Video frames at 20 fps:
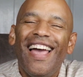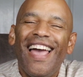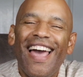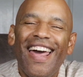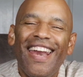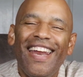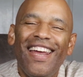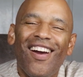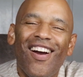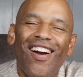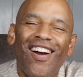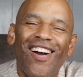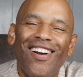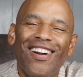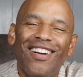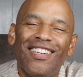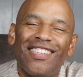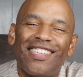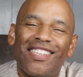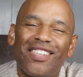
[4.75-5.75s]
Eddie
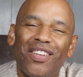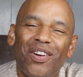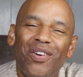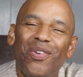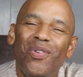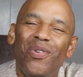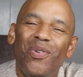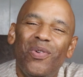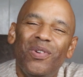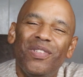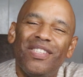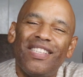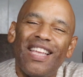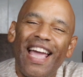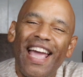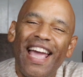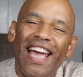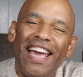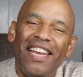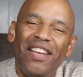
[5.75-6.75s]
Hearn sues
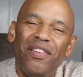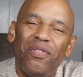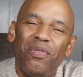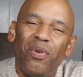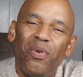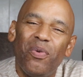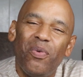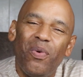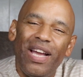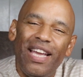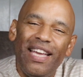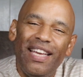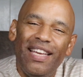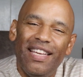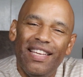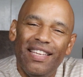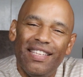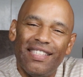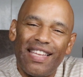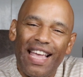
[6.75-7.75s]
Andy
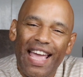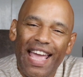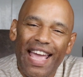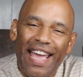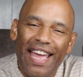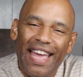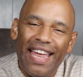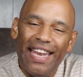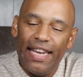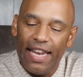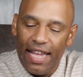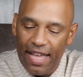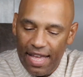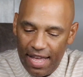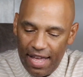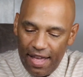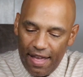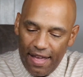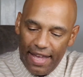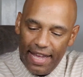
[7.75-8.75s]
Ruiz and
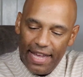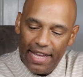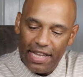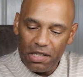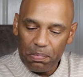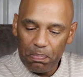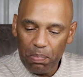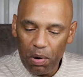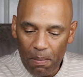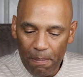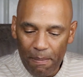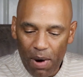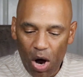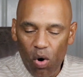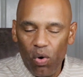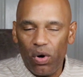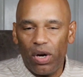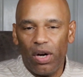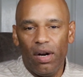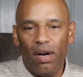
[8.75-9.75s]
his
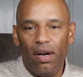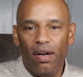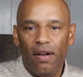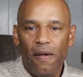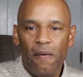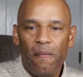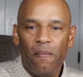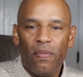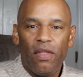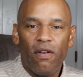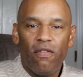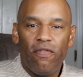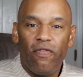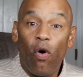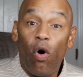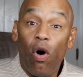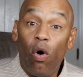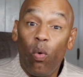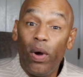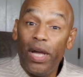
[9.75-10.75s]
promoter
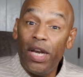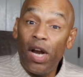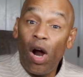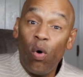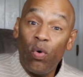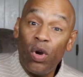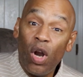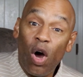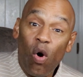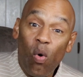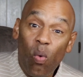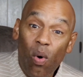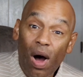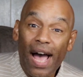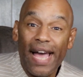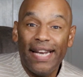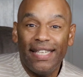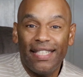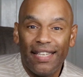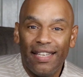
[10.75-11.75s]
for we don't know
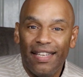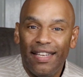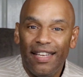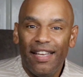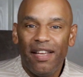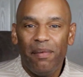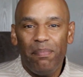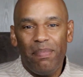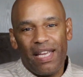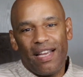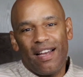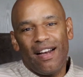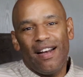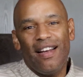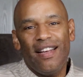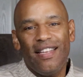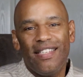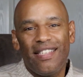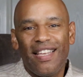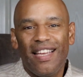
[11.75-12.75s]
what,
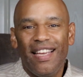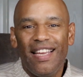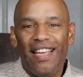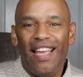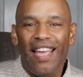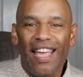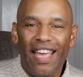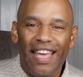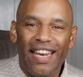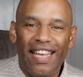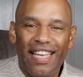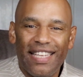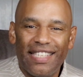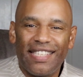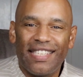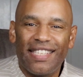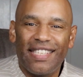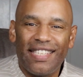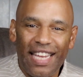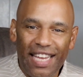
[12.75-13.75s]
because it
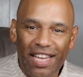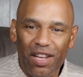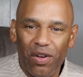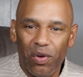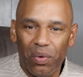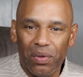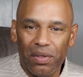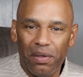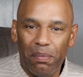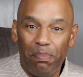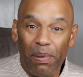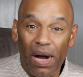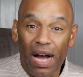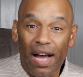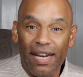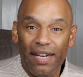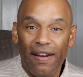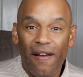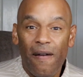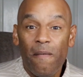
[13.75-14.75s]
is sealed.
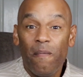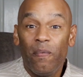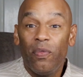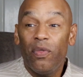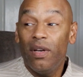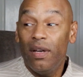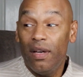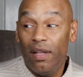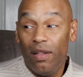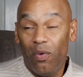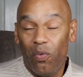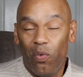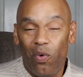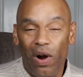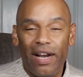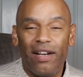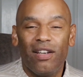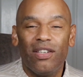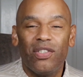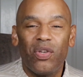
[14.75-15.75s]
But the
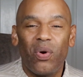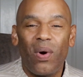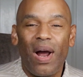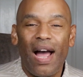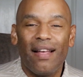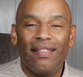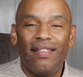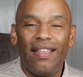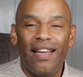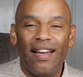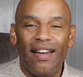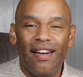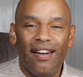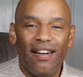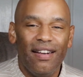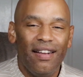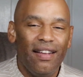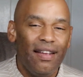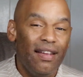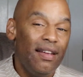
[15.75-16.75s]
records are out
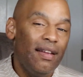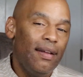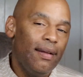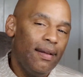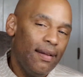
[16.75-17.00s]
there.